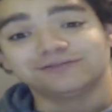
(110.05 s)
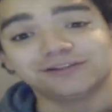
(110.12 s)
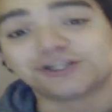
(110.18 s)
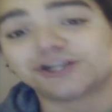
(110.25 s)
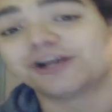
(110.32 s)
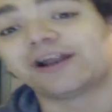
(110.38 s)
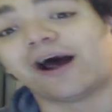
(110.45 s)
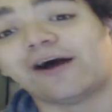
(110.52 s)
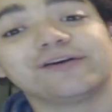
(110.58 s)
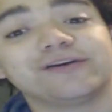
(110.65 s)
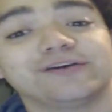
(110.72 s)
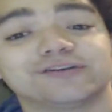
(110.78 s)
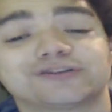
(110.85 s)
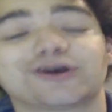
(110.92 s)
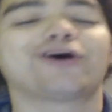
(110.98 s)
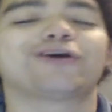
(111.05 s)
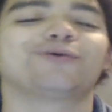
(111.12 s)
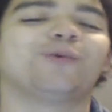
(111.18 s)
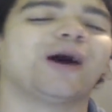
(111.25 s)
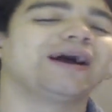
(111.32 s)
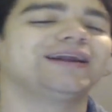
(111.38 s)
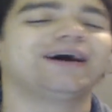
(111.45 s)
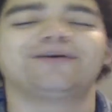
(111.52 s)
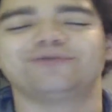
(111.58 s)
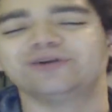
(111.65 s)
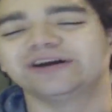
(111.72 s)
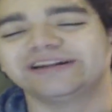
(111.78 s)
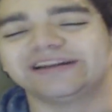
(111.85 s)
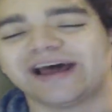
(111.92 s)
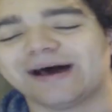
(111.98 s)
the shit out of you, sort of way, not
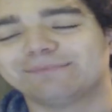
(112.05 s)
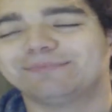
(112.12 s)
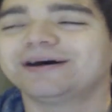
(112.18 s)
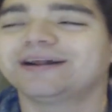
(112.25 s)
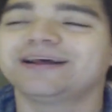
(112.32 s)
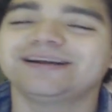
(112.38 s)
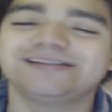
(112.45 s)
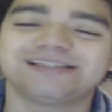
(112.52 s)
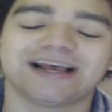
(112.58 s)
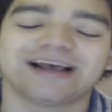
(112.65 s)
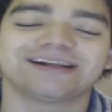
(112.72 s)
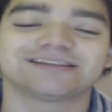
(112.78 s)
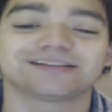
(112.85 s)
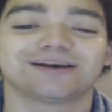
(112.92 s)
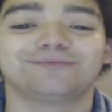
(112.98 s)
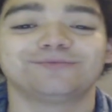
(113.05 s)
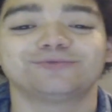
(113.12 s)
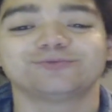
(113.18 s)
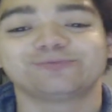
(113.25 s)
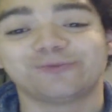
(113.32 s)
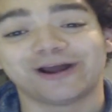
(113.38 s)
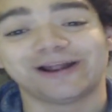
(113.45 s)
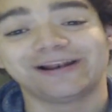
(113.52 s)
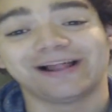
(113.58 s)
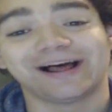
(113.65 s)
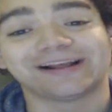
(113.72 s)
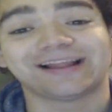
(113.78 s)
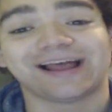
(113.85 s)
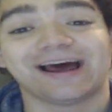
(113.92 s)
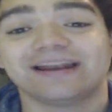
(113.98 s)
really that, but he said some way
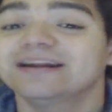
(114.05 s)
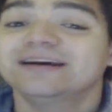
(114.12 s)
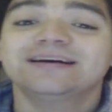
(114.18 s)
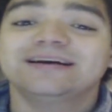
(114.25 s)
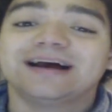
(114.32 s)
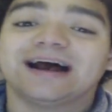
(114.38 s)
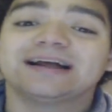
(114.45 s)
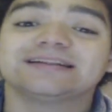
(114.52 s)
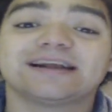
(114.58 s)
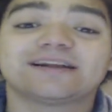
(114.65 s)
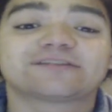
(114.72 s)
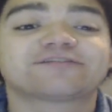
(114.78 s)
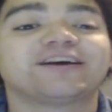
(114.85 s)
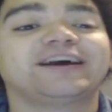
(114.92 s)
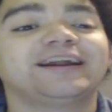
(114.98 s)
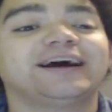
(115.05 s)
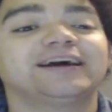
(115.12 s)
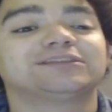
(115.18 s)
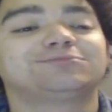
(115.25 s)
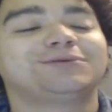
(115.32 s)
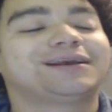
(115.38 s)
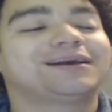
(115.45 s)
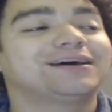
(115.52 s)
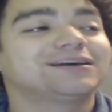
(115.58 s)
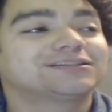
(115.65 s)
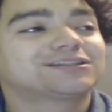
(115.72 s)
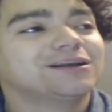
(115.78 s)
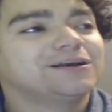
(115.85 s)
like that. And that's very nice because